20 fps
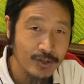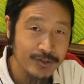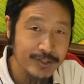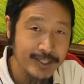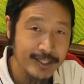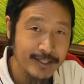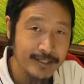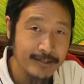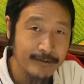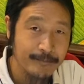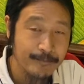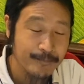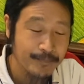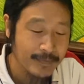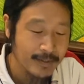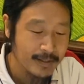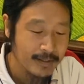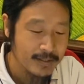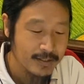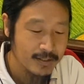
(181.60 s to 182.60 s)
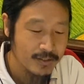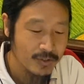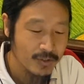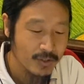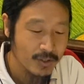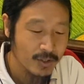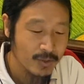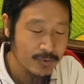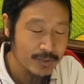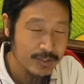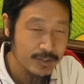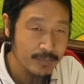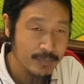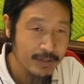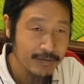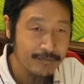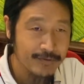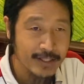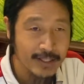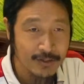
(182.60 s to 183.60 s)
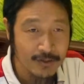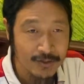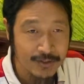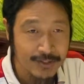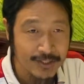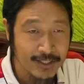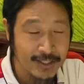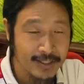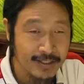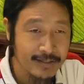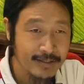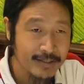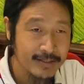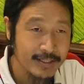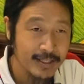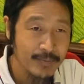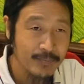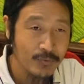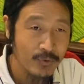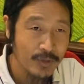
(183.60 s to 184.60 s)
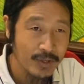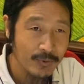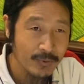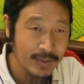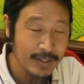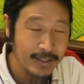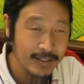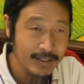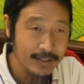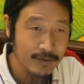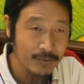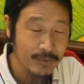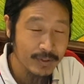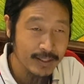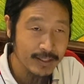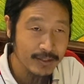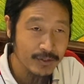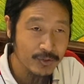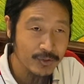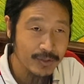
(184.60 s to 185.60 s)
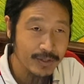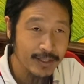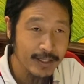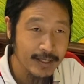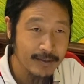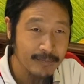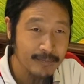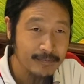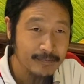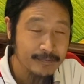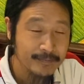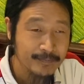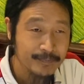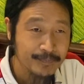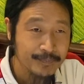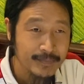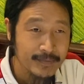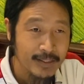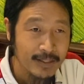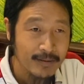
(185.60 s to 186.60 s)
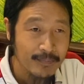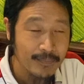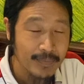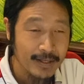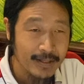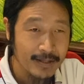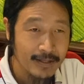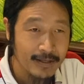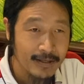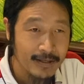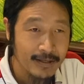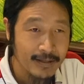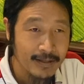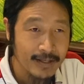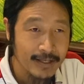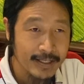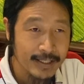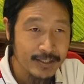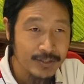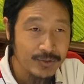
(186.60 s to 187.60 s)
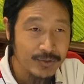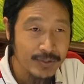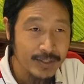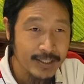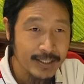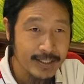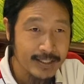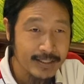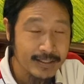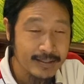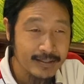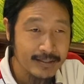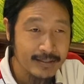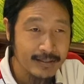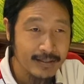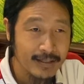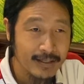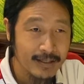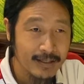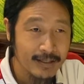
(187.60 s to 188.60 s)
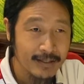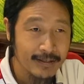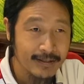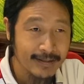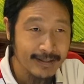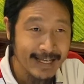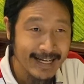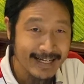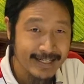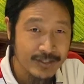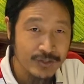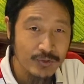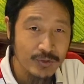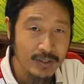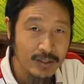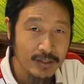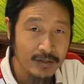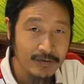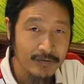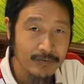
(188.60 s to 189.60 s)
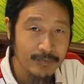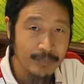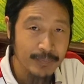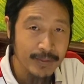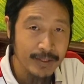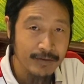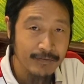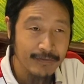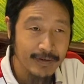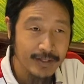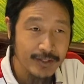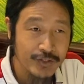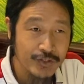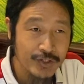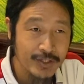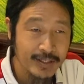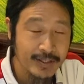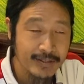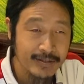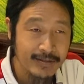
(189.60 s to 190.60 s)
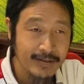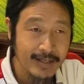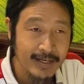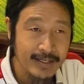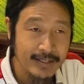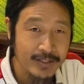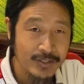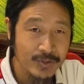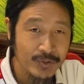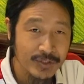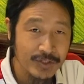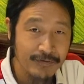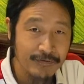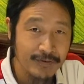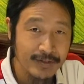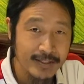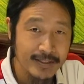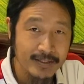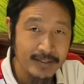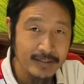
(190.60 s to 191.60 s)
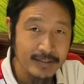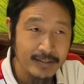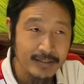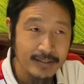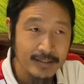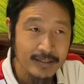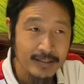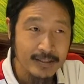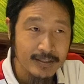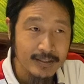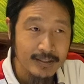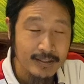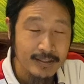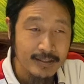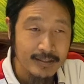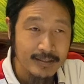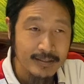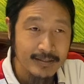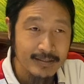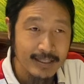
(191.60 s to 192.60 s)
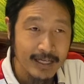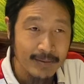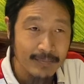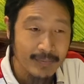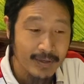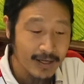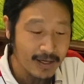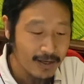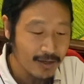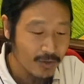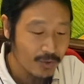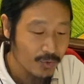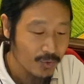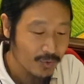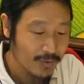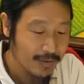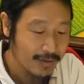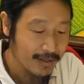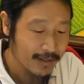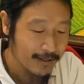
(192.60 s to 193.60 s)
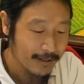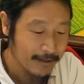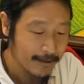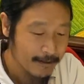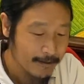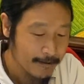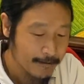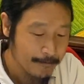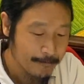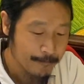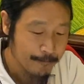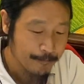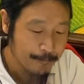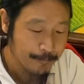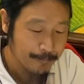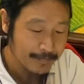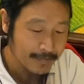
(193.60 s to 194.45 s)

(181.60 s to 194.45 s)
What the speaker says: chicken. So orange beef, genital chicken, the same way we cook them. But the issue is the texture of beef and chicken, they are so different. Somehow the